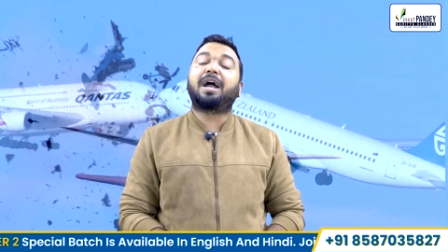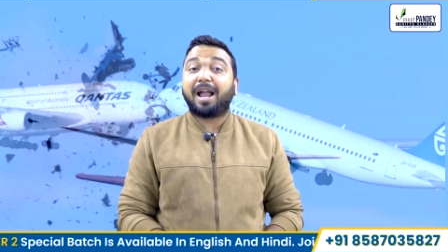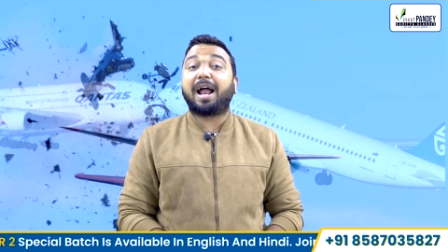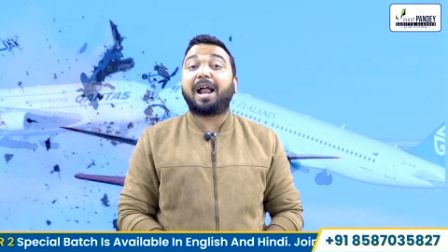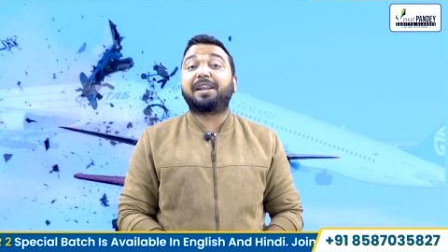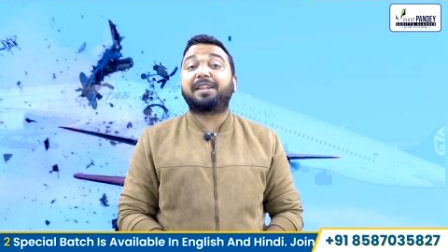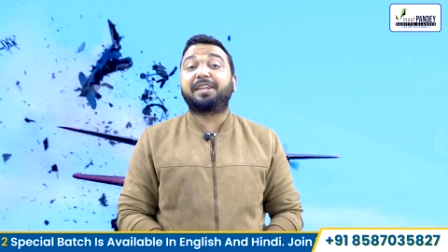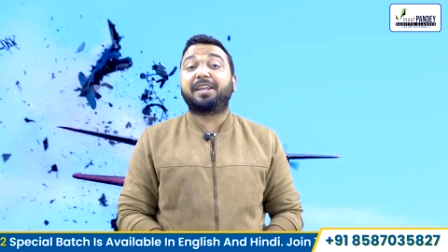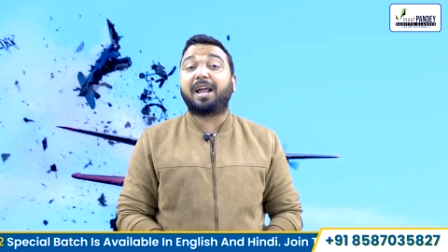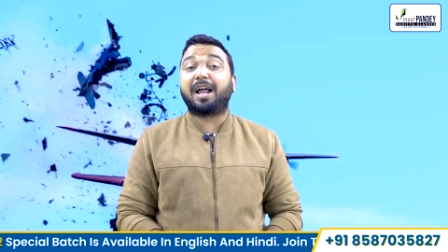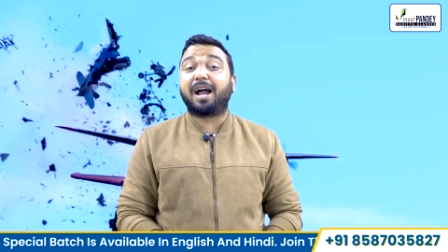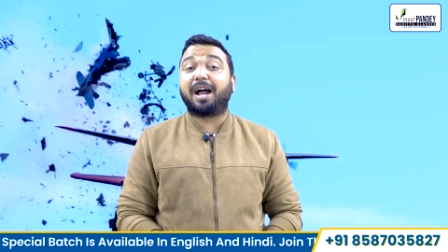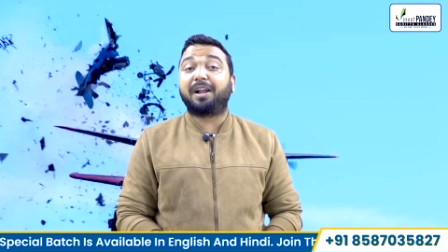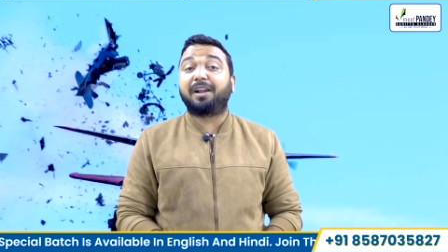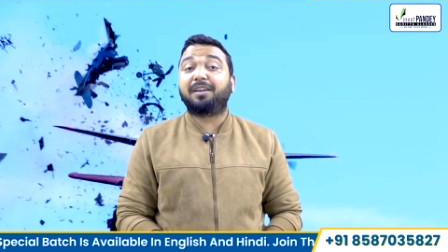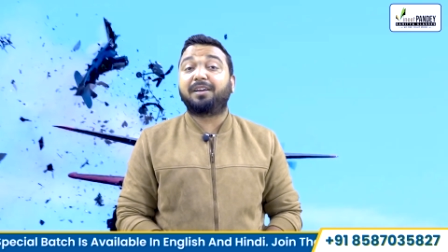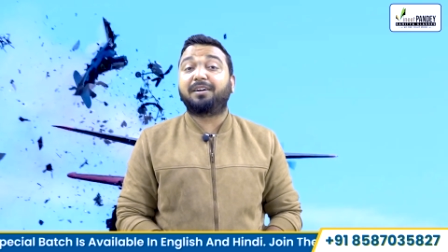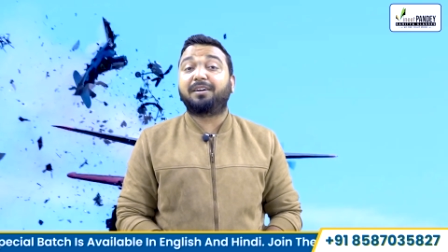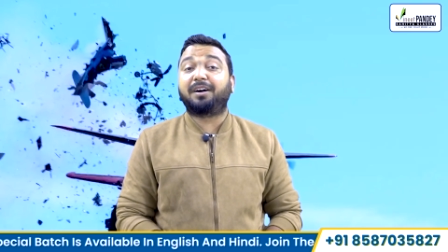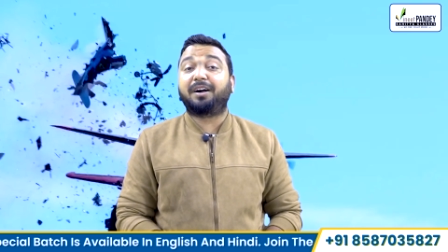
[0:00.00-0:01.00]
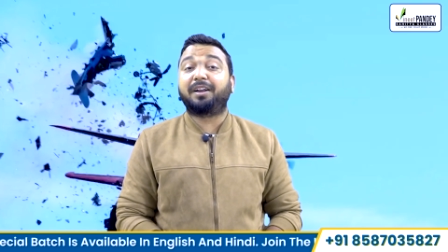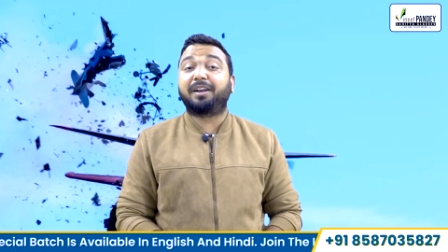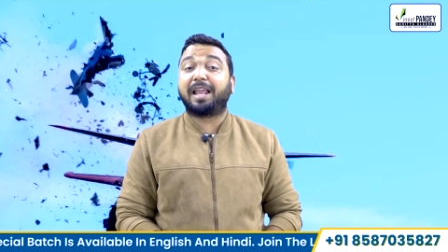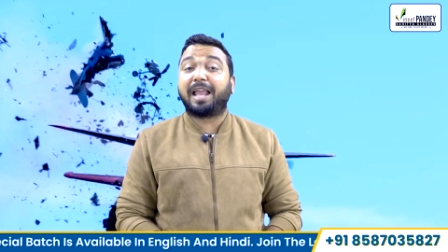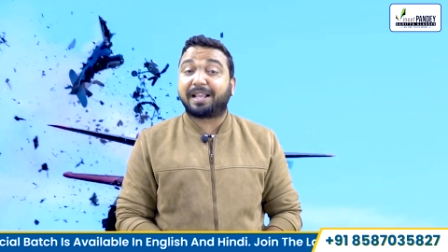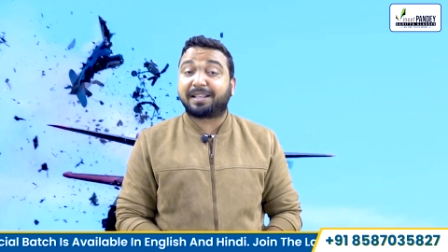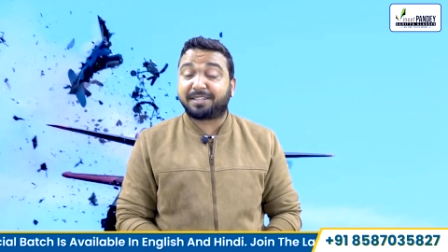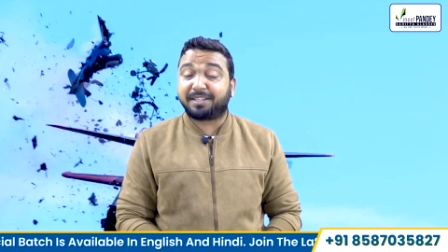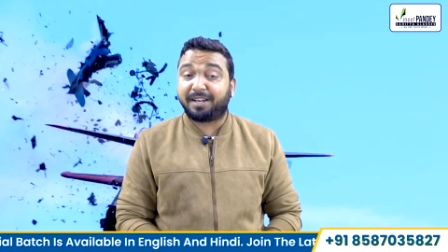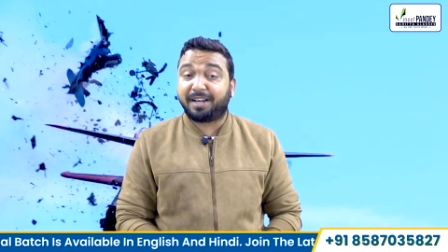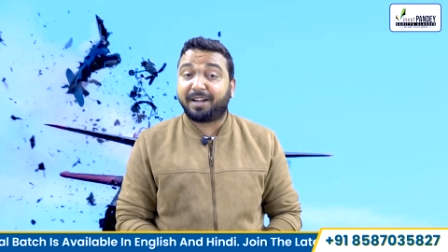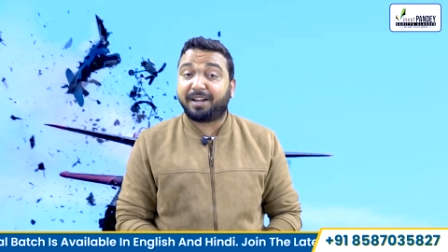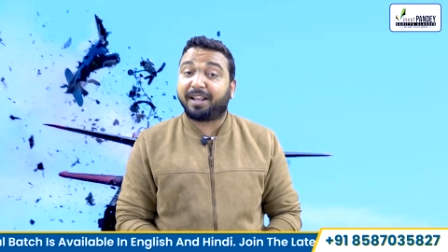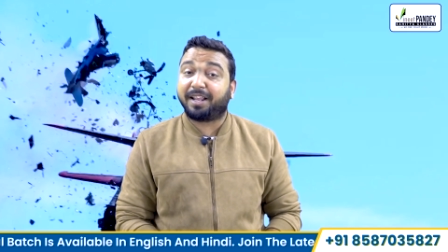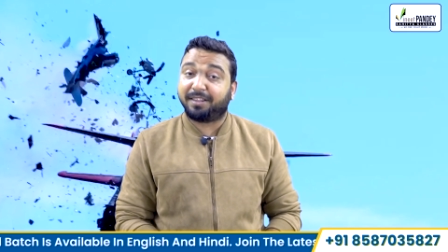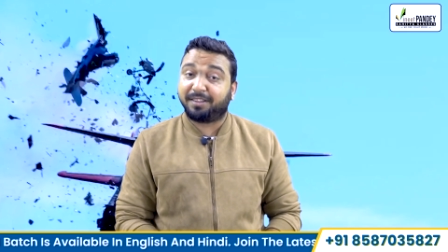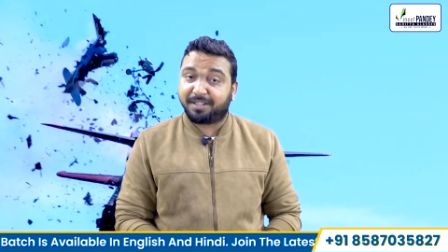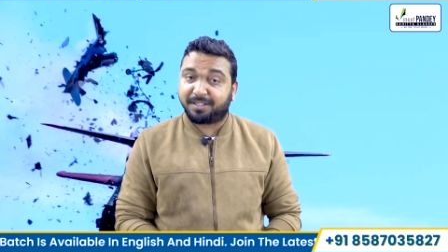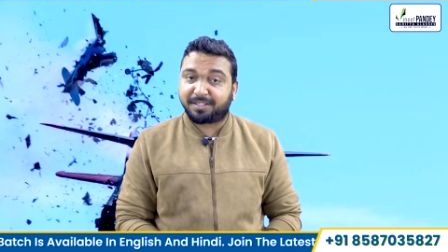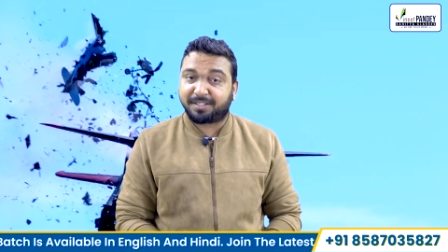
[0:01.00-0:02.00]
and they had an accident
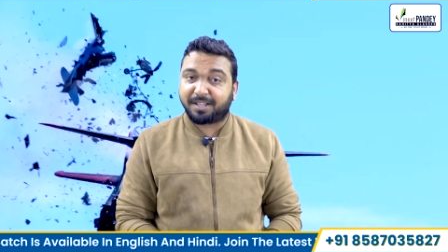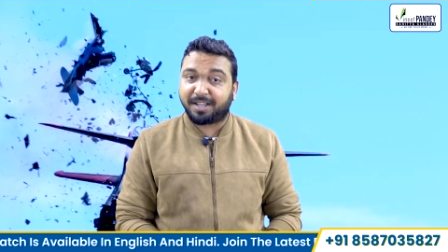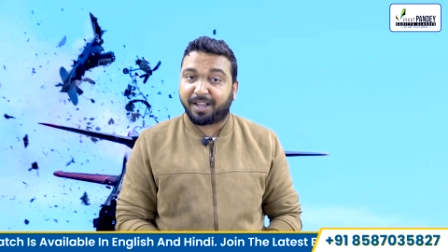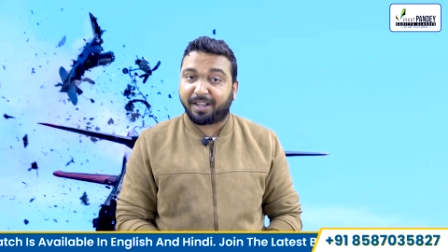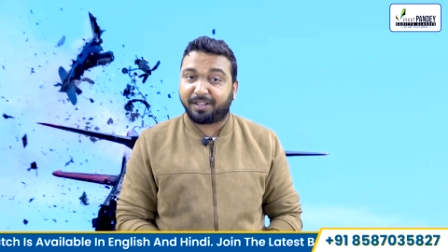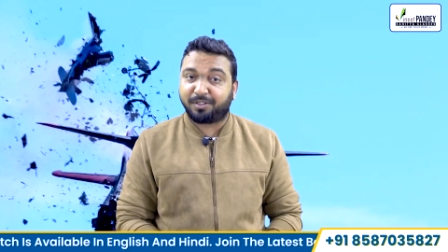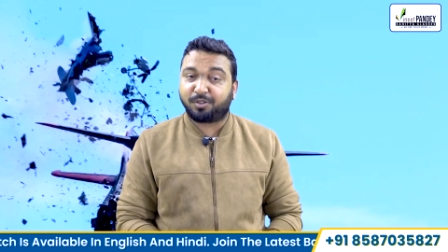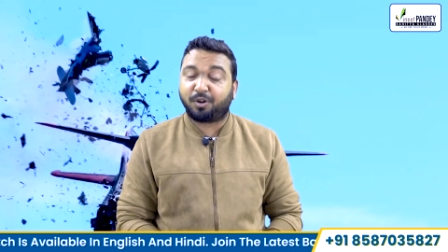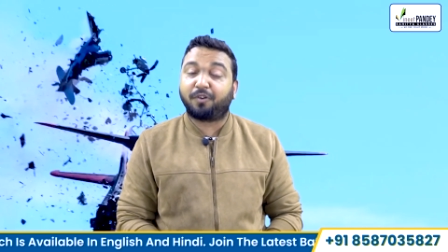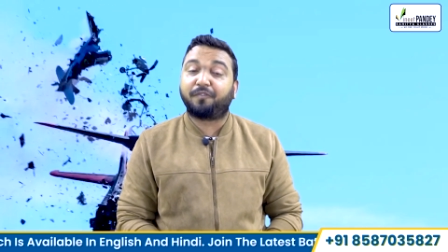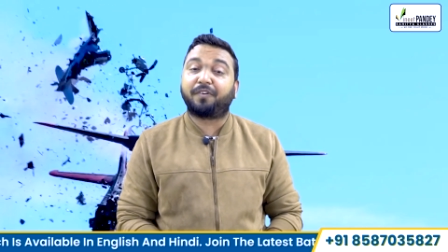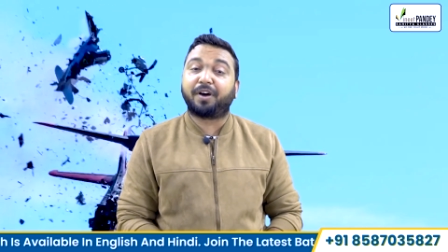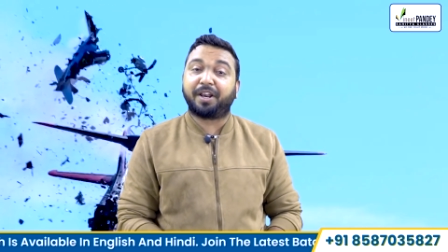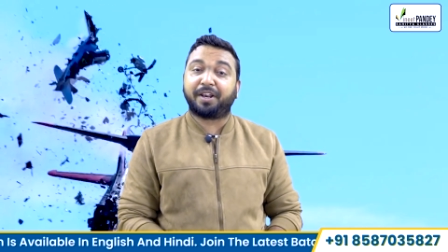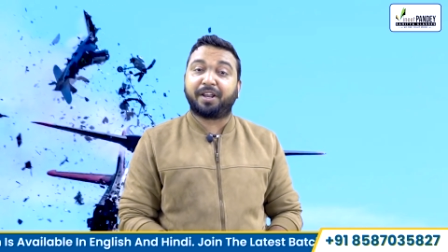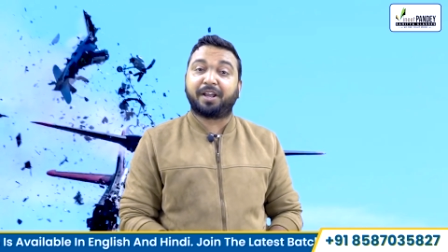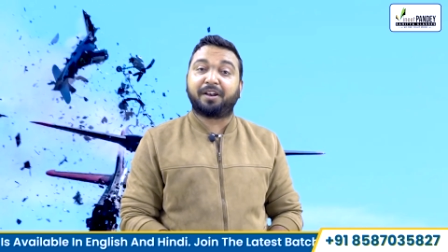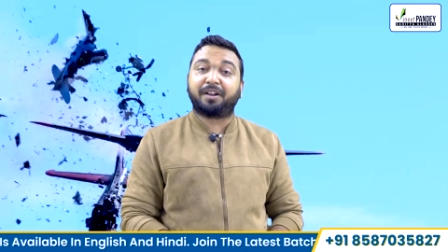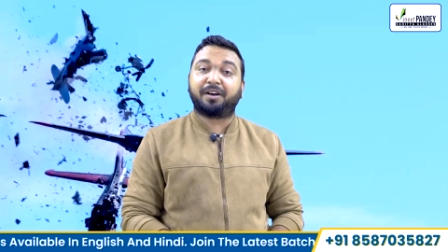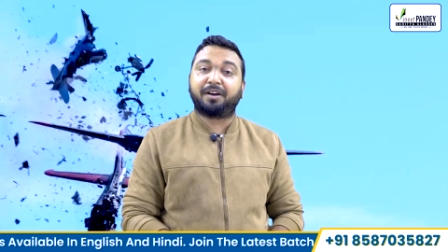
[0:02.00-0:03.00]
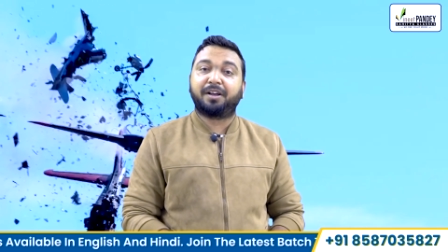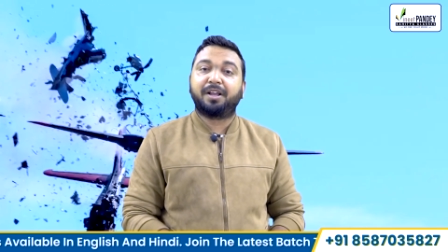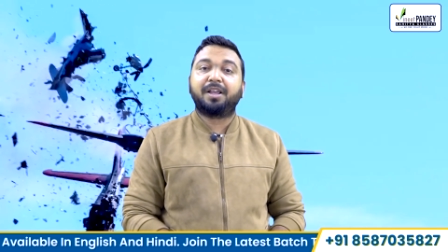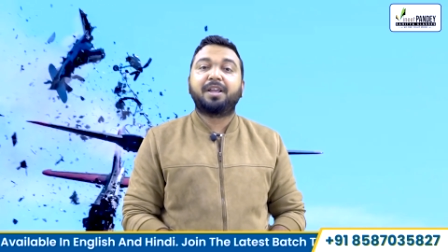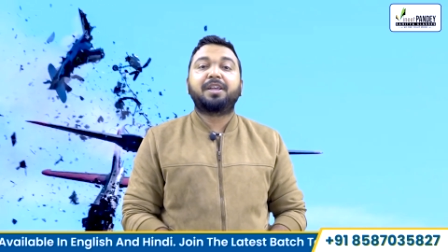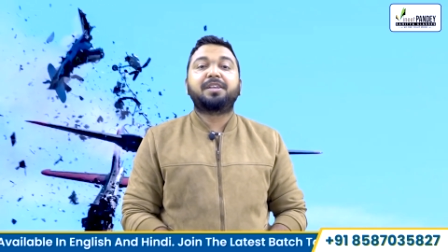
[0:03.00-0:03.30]
in the skies of Haryana.